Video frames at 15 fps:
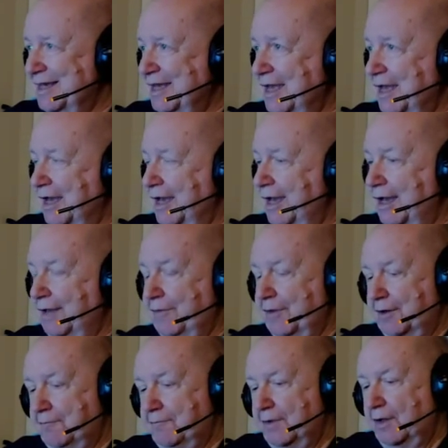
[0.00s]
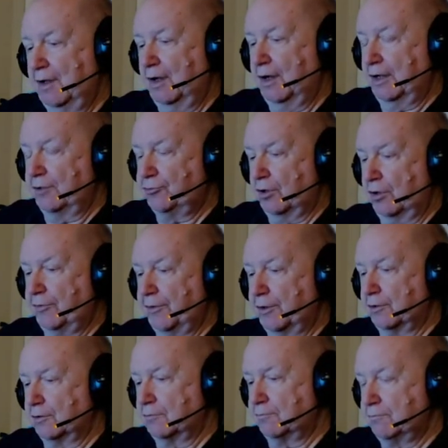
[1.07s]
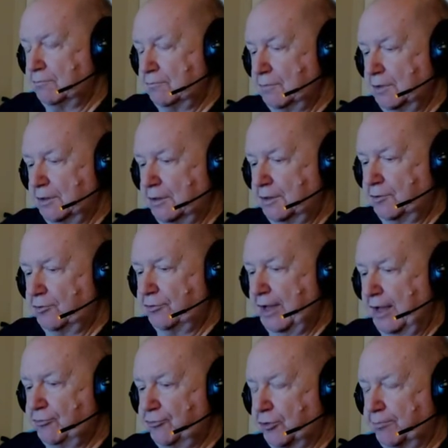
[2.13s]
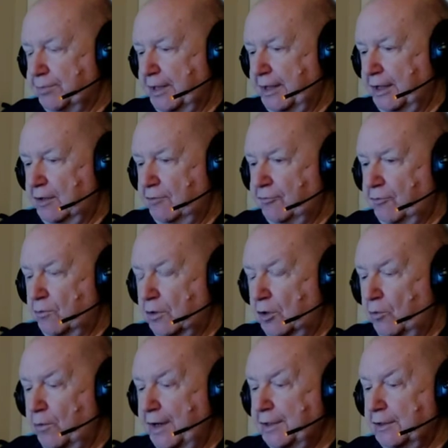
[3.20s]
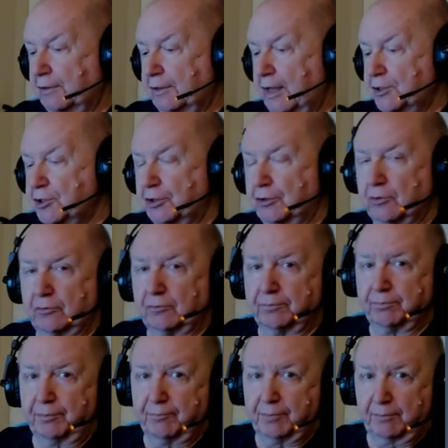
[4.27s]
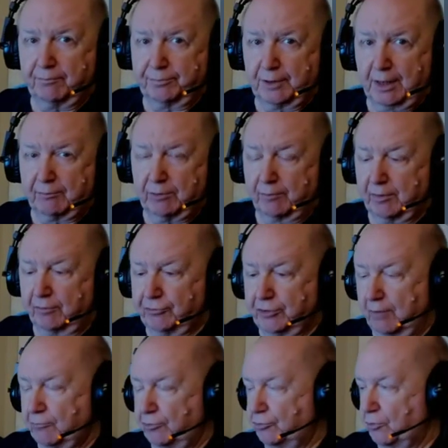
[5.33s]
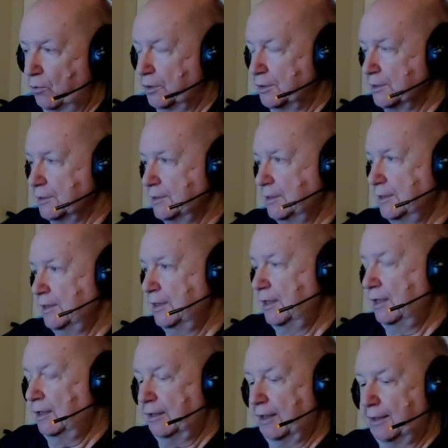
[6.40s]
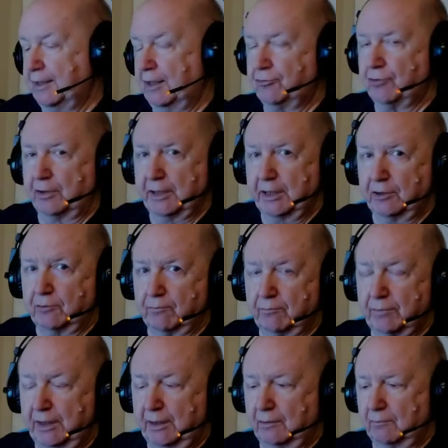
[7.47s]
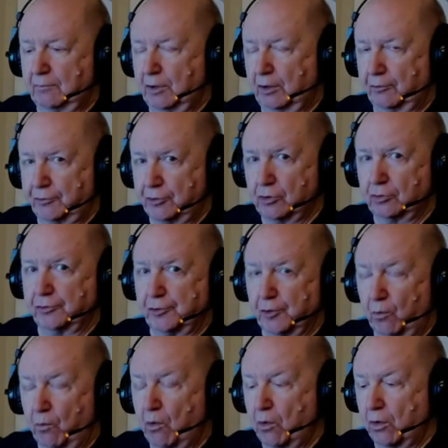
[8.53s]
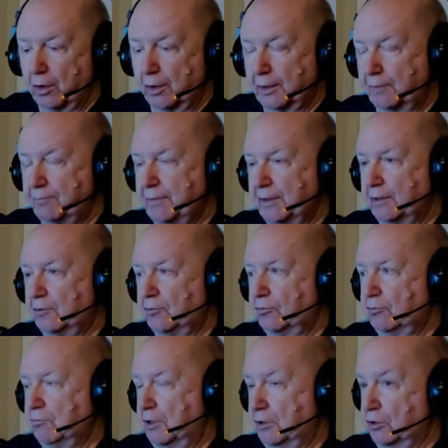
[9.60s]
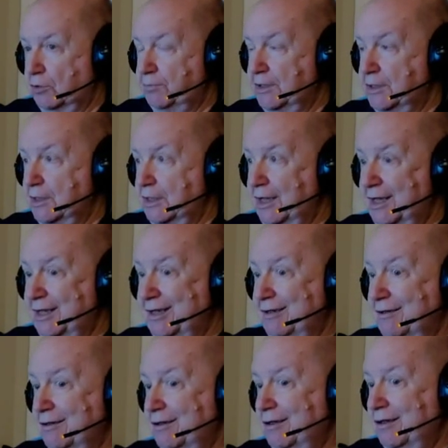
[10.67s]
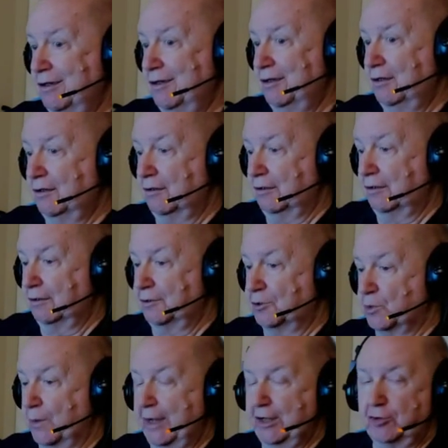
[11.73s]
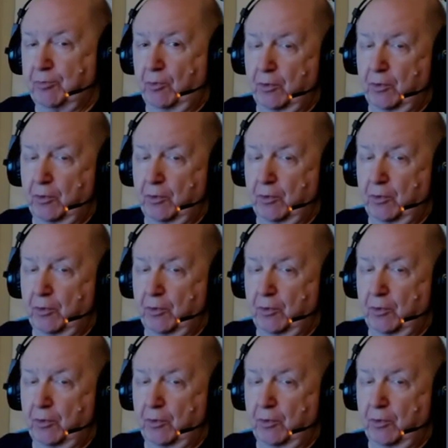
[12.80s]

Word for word: and then I saw their uh, disaster plan for a radiological problem of some sort. That doesn't mean, mean you know nuclear war. It means it could be a transport